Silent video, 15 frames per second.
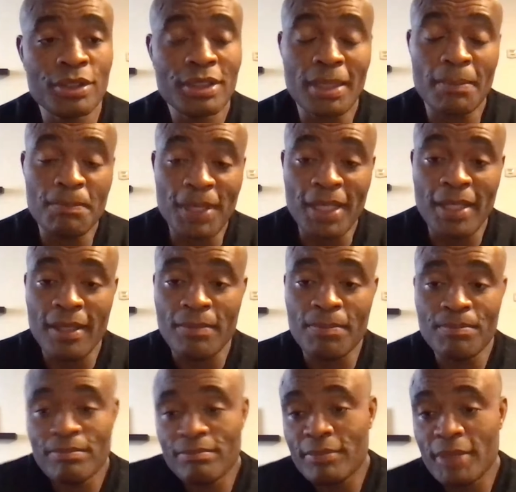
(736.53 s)
Khabib.
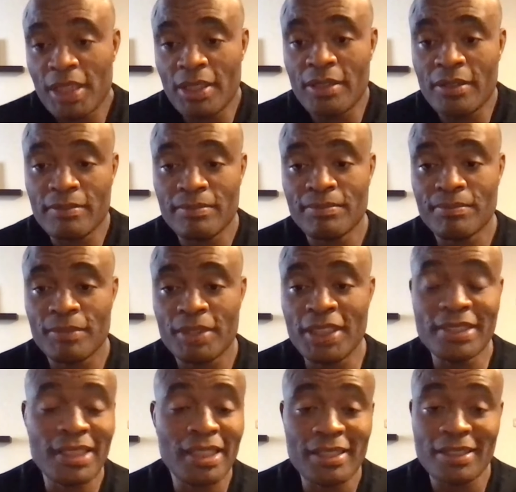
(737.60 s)

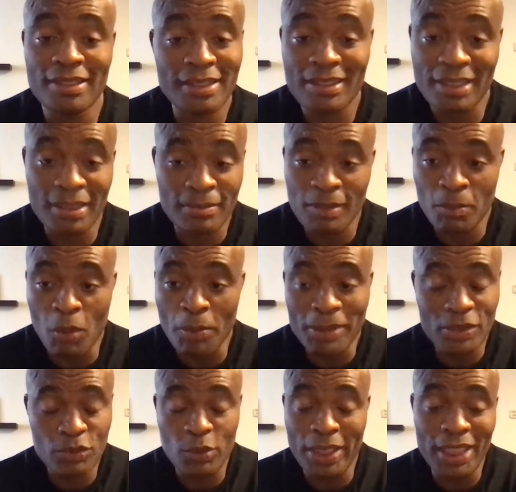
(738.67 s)
Is the
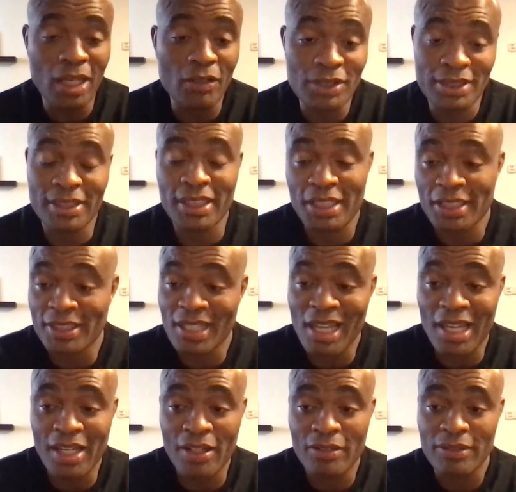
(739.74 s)
moment right now is that
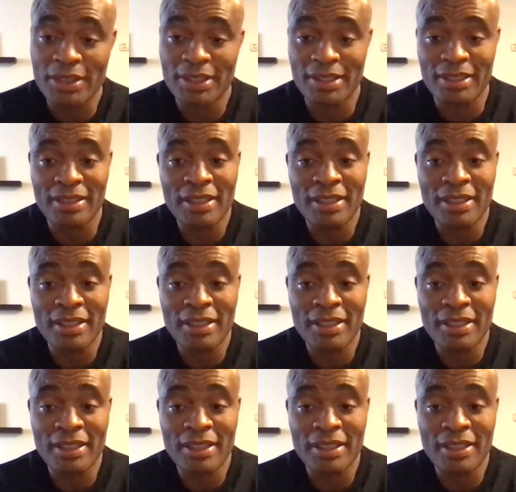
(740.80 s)
Israel is